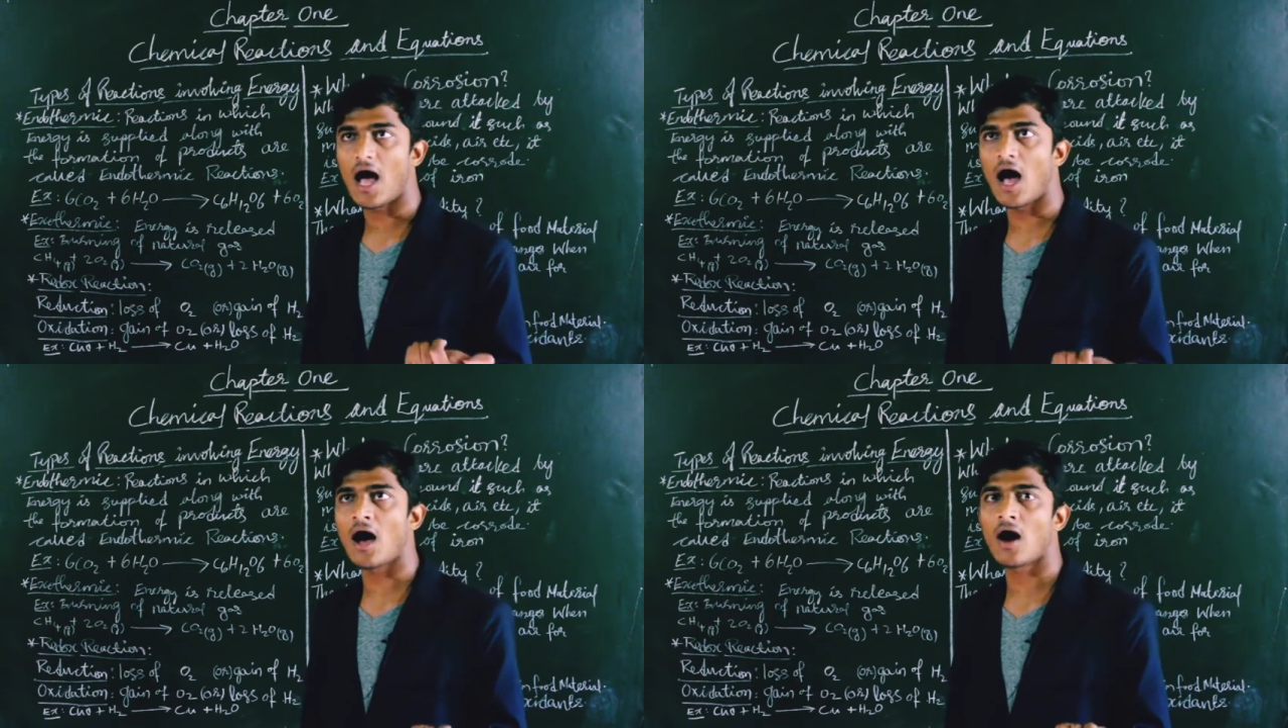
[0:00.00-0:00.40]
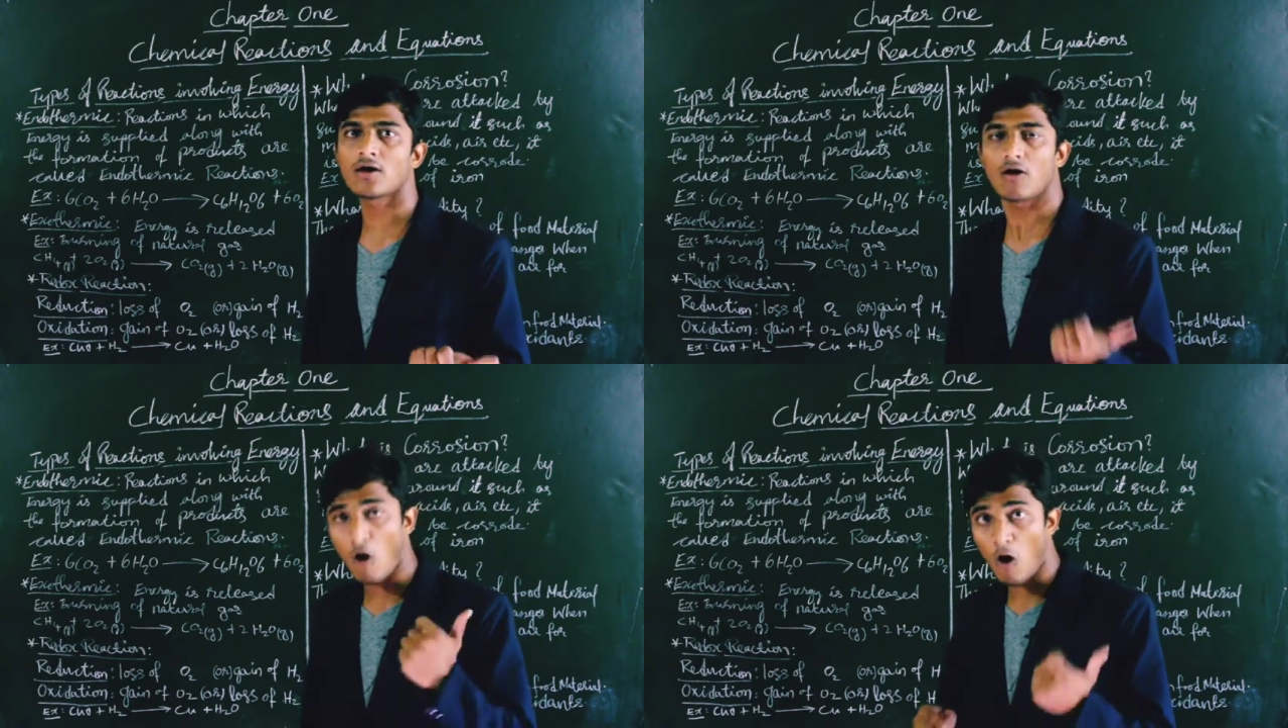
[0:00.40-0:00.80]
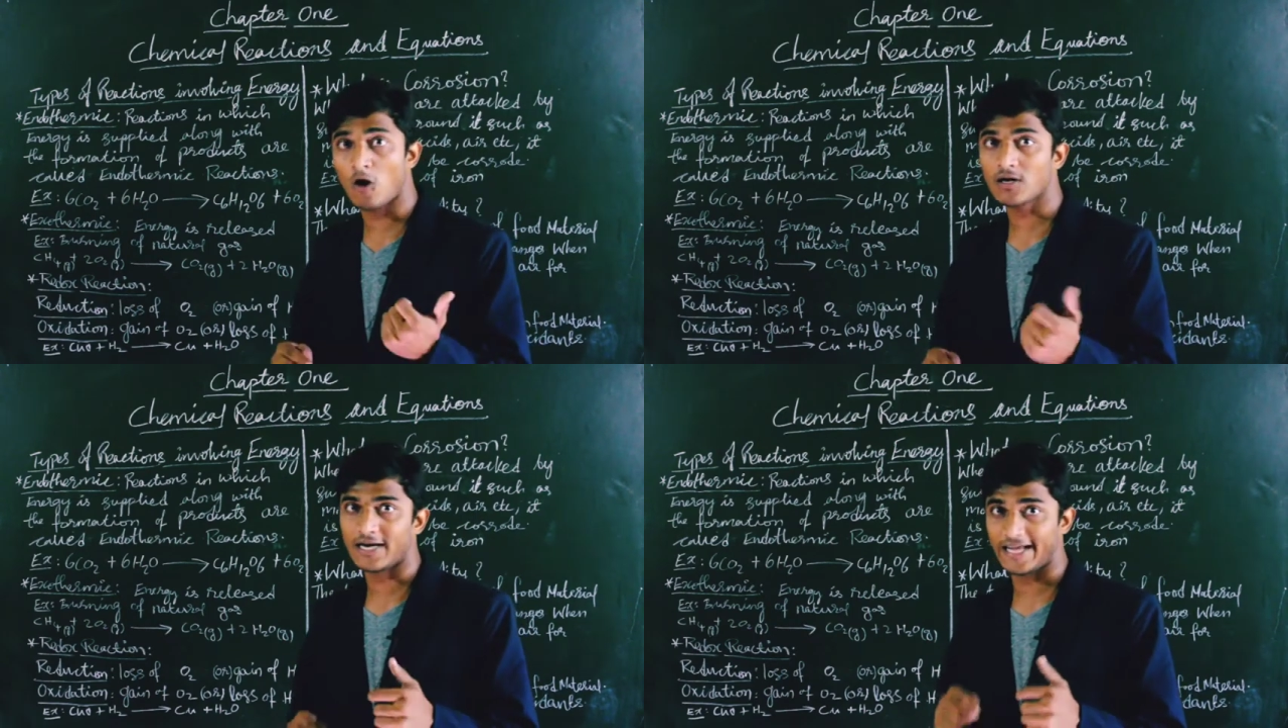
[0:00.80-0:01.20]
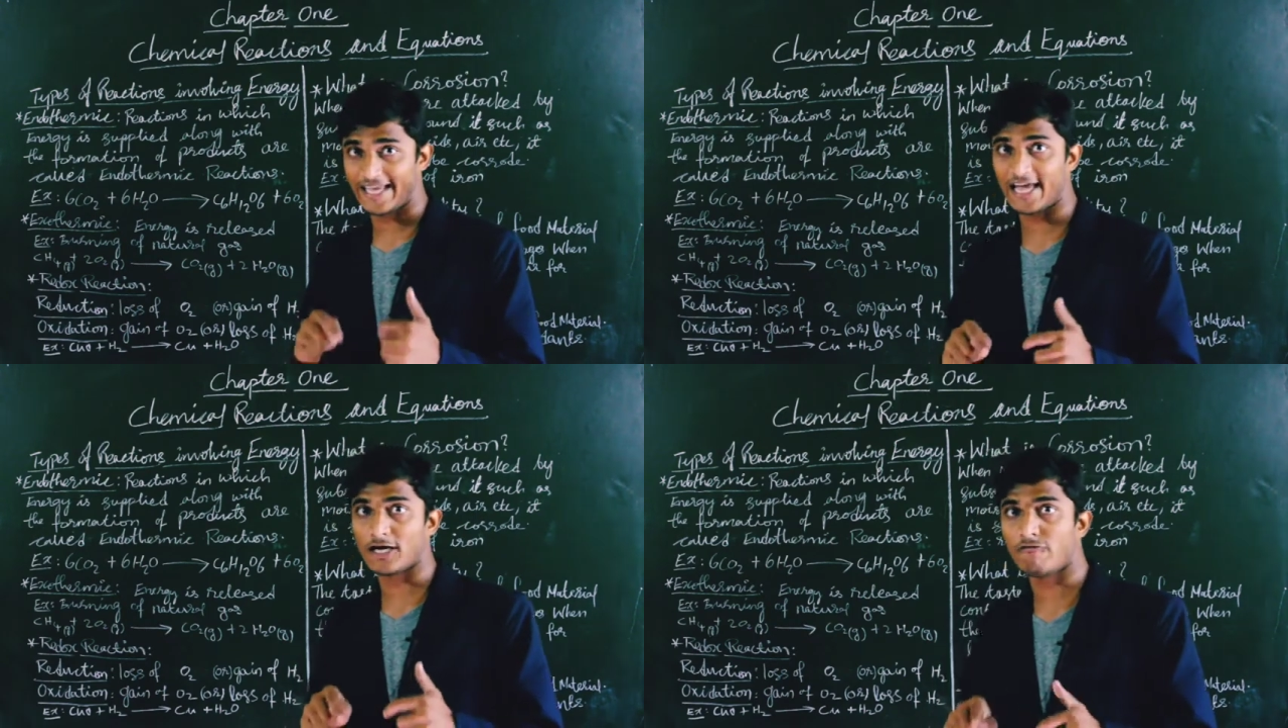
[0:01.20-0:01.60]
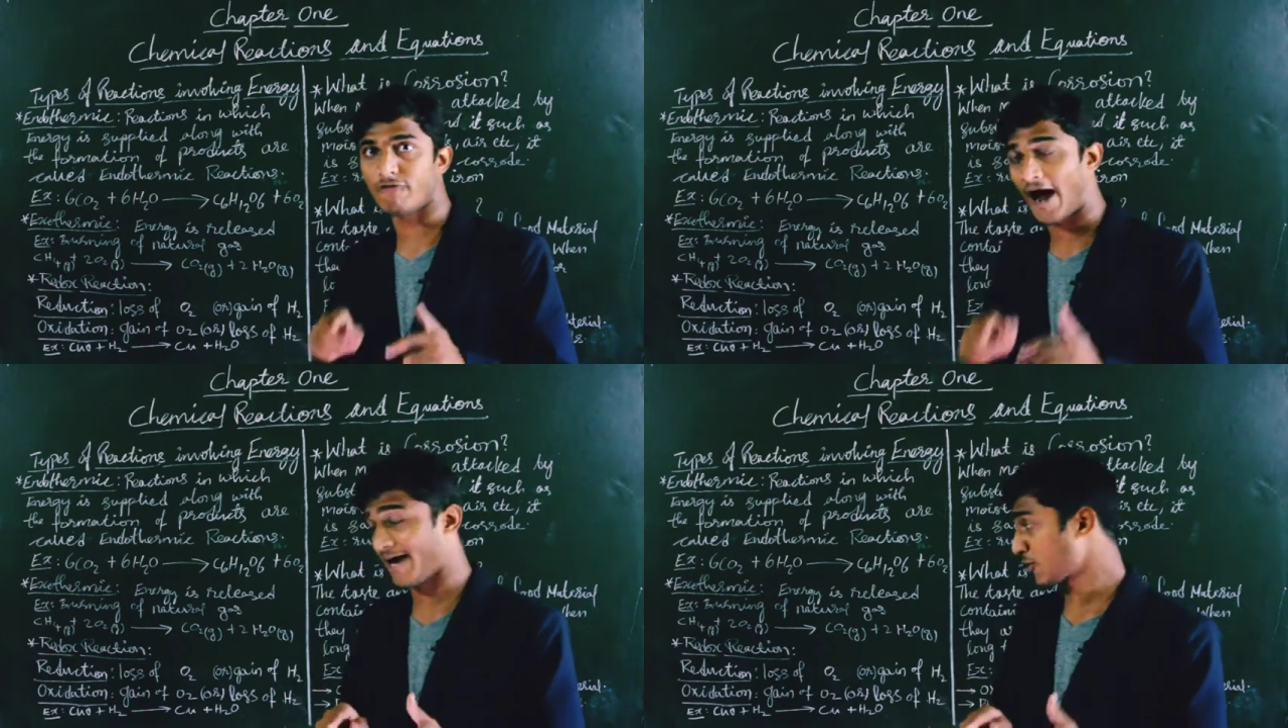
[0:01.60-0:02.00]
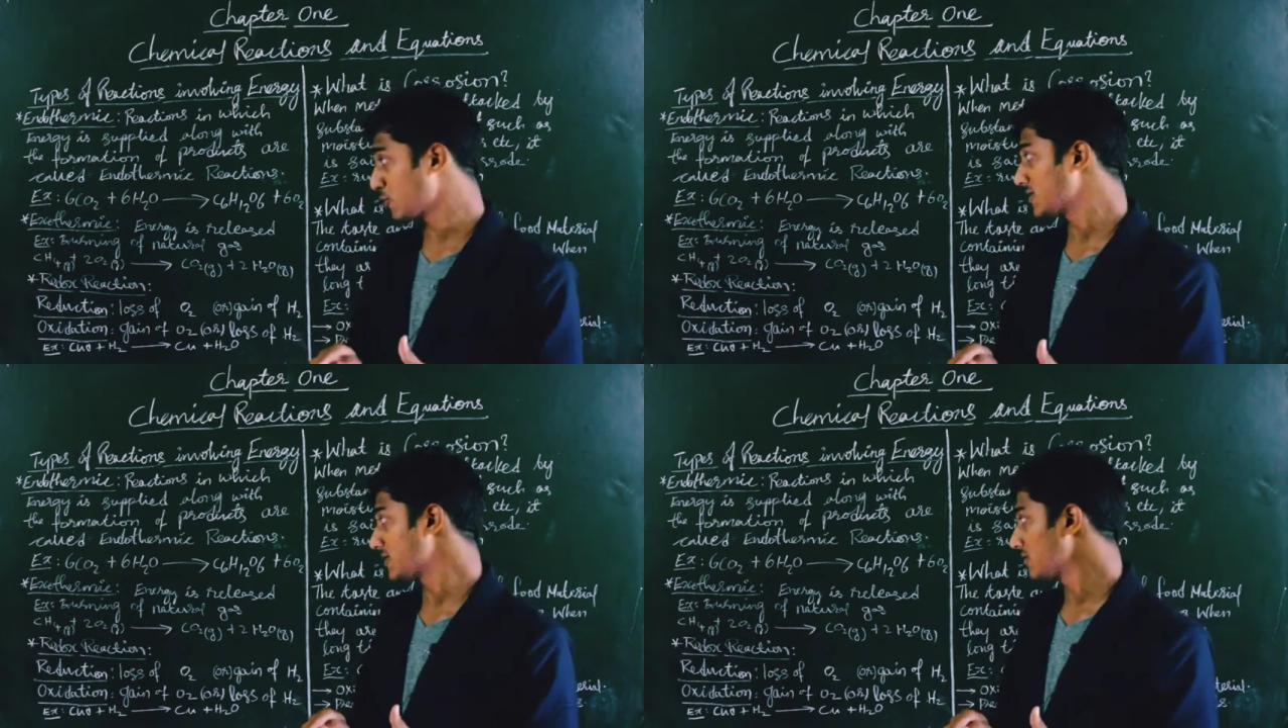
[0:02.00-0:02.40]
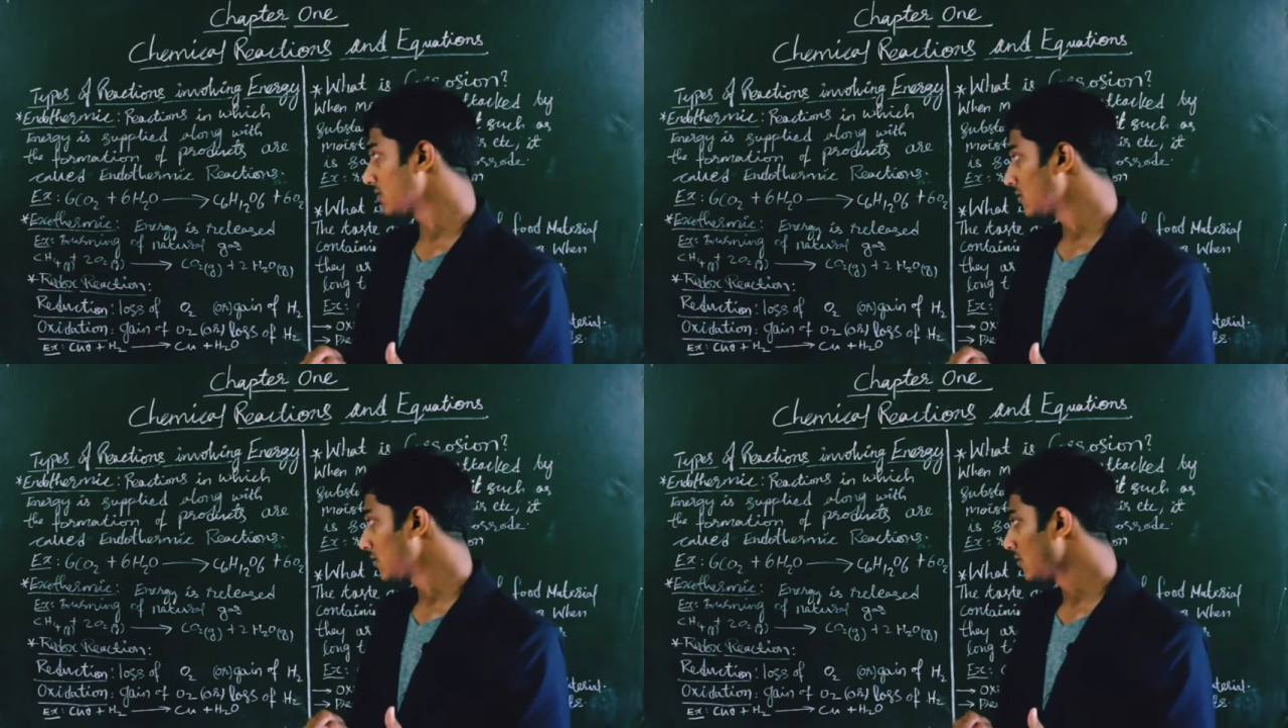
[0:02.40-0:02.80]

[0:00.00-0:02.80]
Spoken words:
or gain of hydrogen,